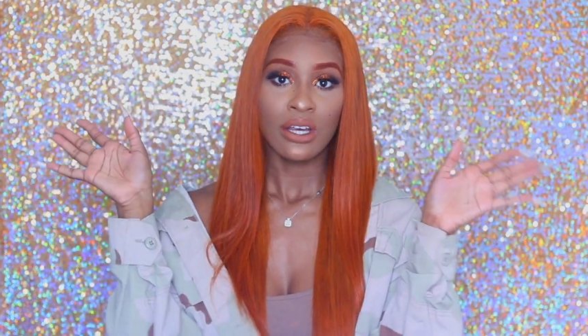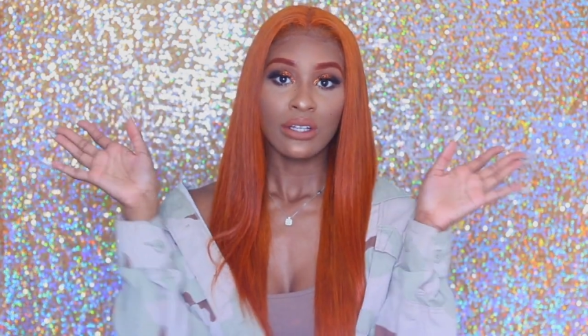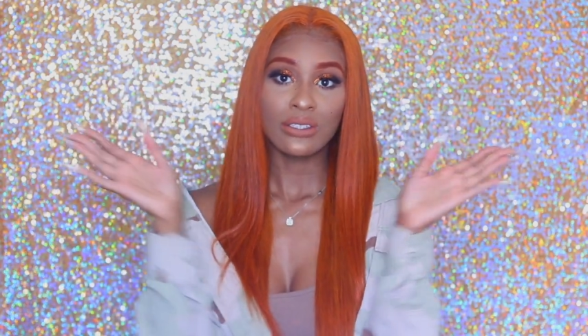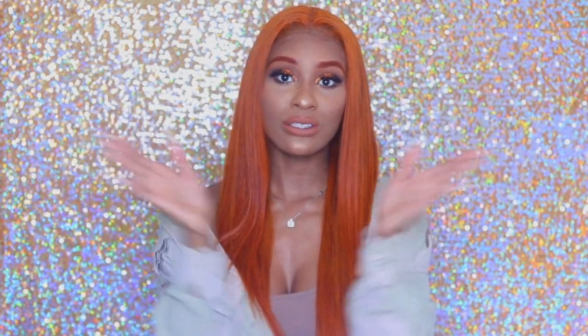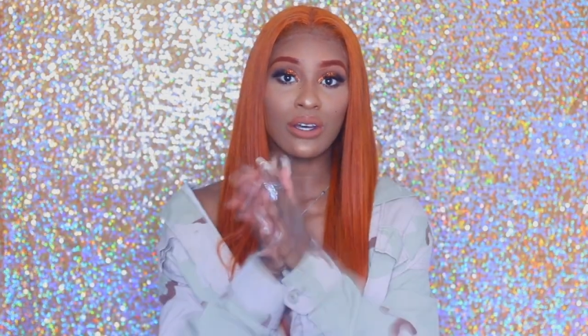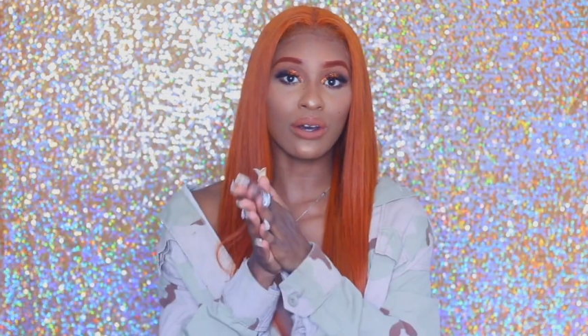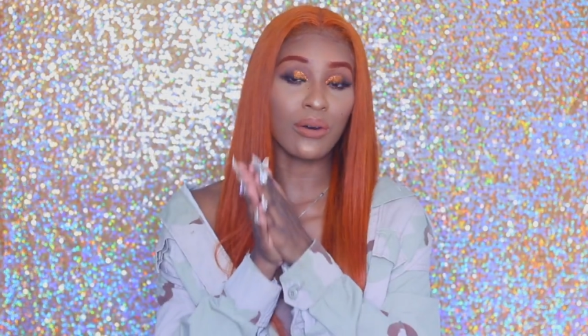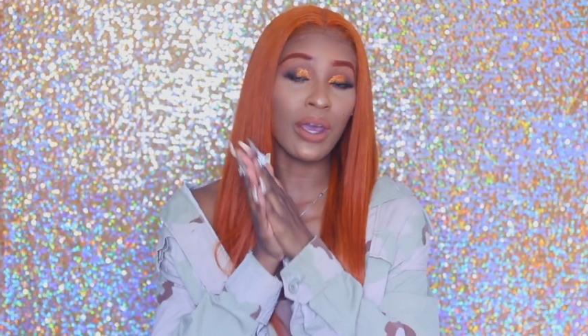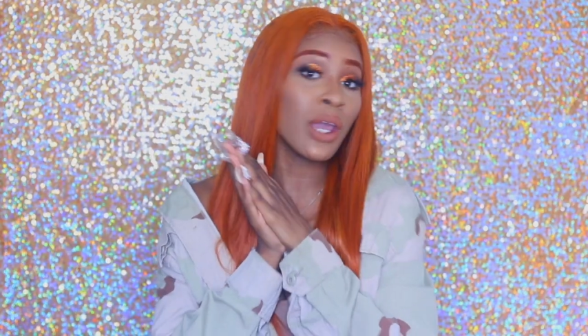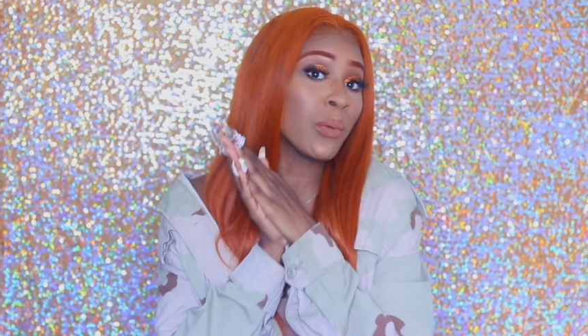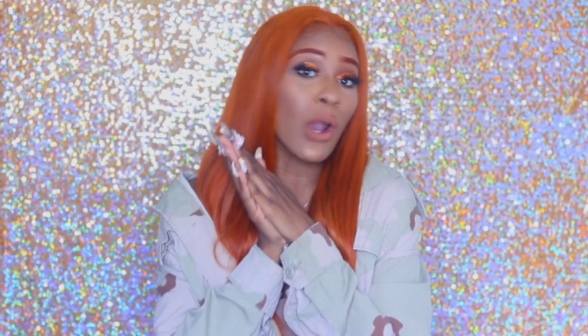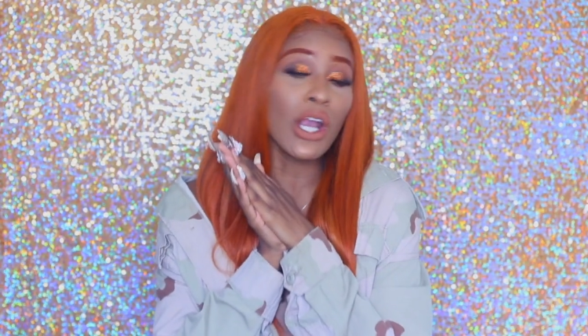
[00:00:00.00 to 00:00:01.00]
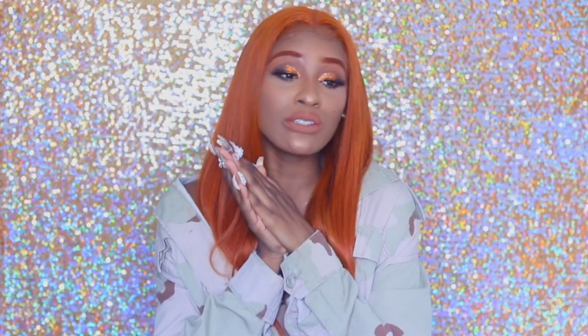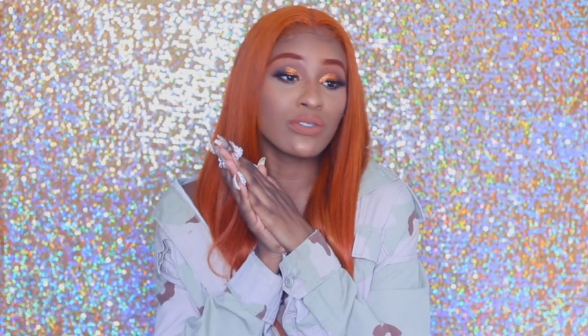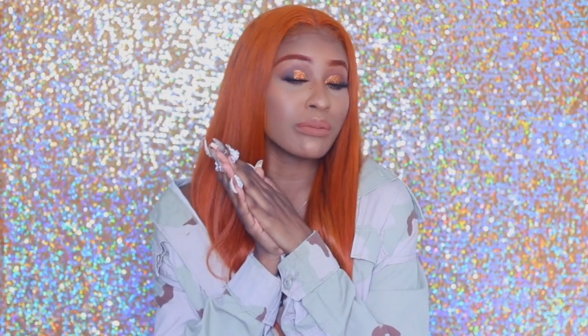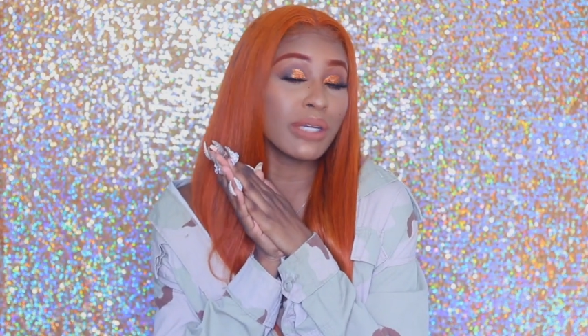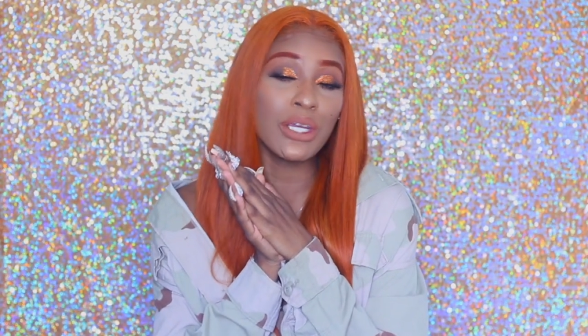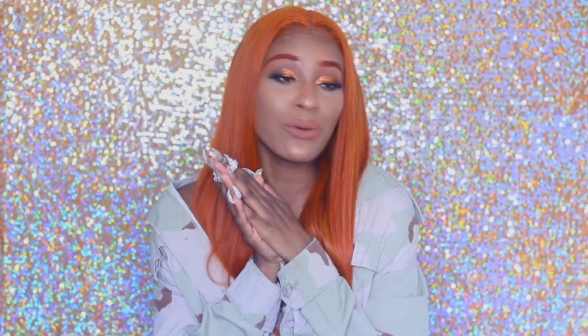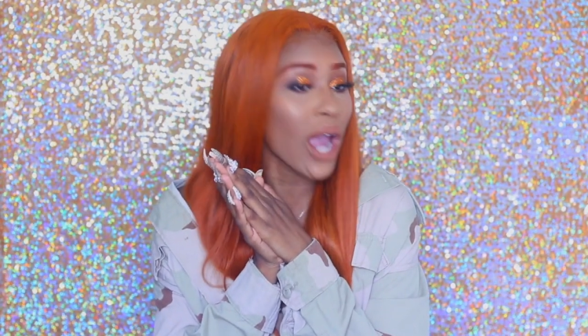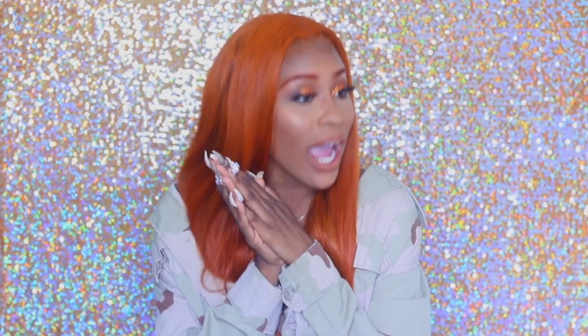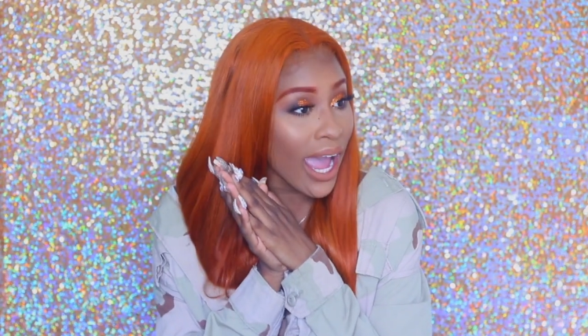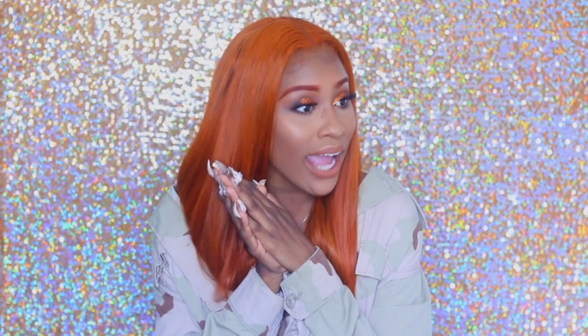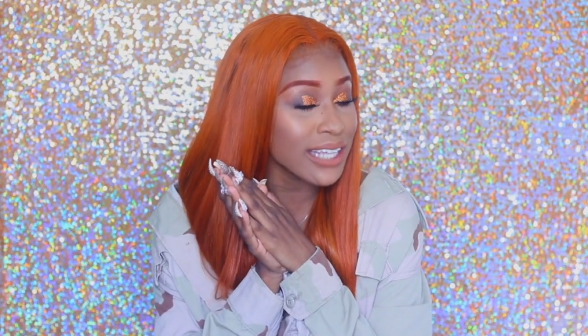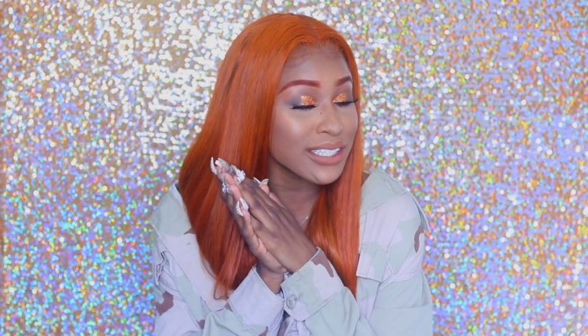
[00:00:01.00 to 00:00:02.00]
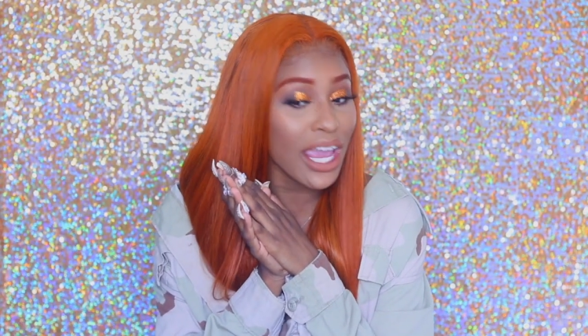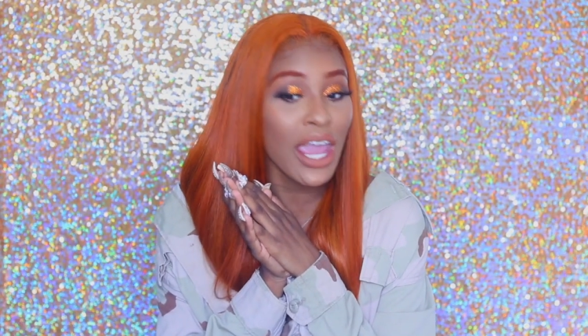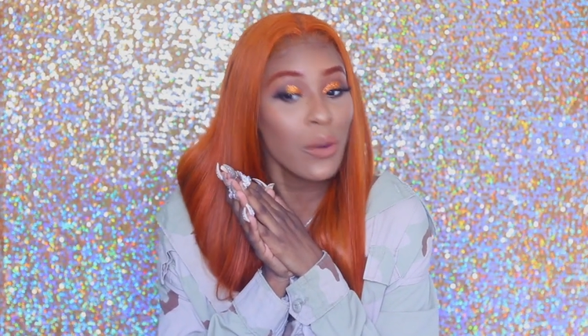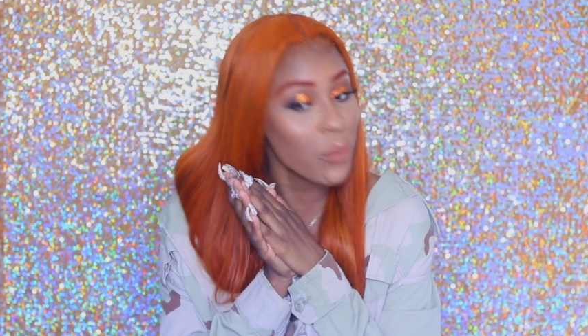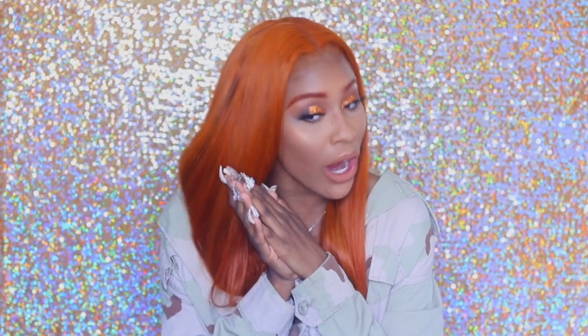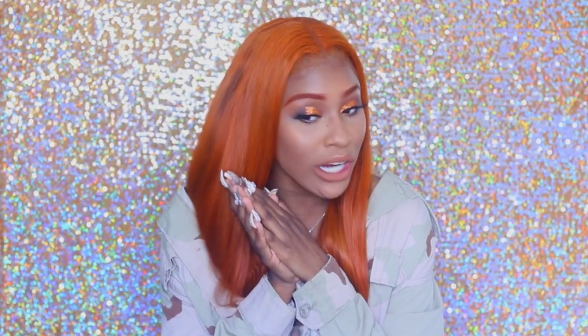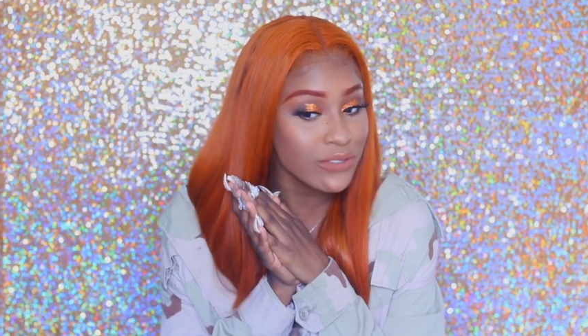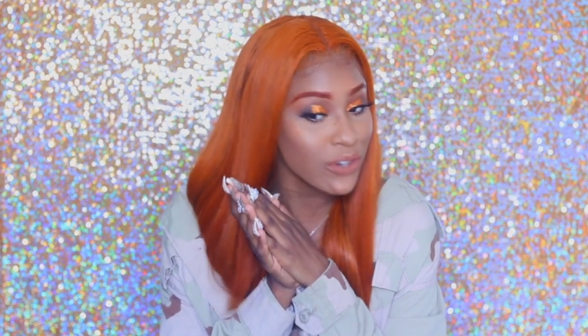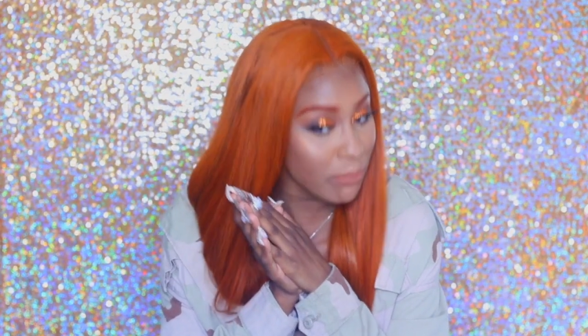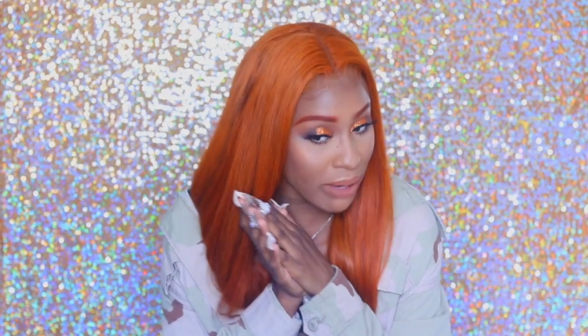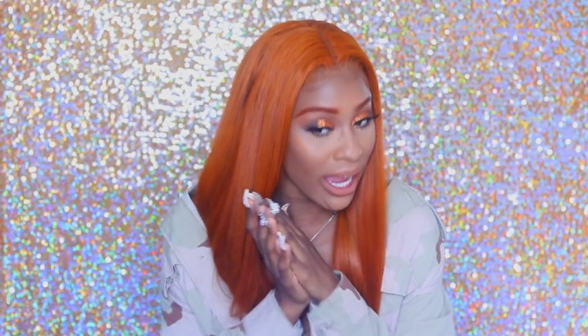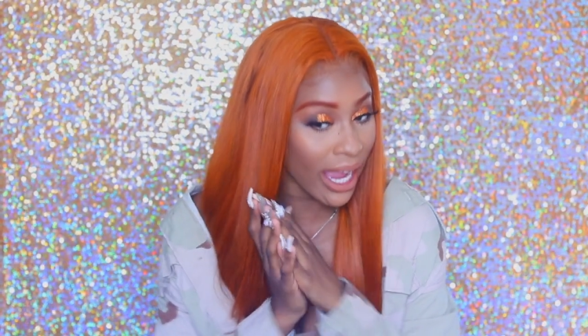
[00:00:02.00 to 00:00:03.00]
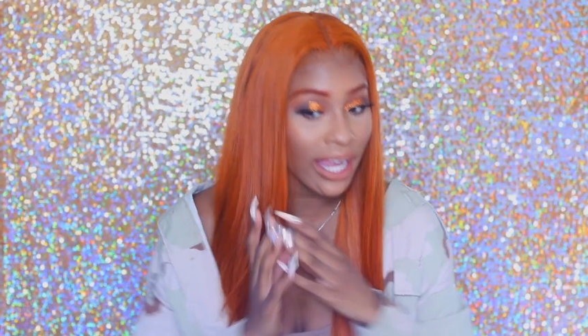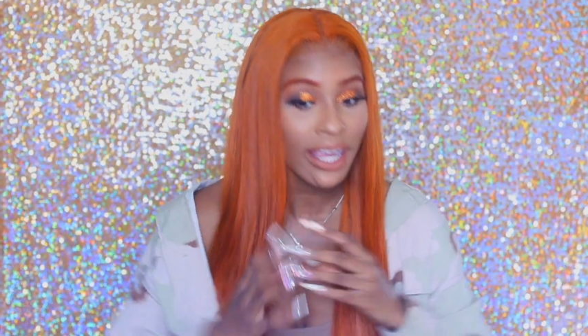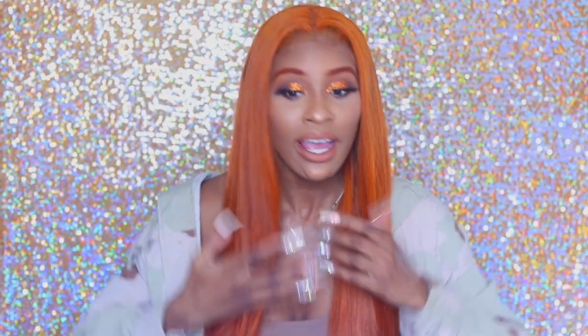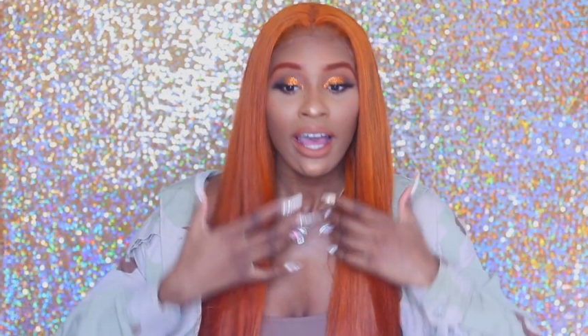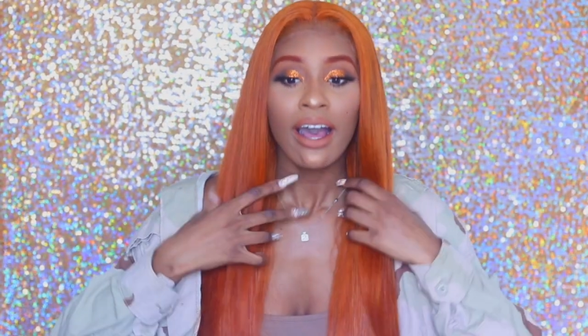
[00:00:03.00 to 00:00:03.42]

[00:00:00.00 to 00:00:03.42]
So it worked for me, you guys. It worked for me.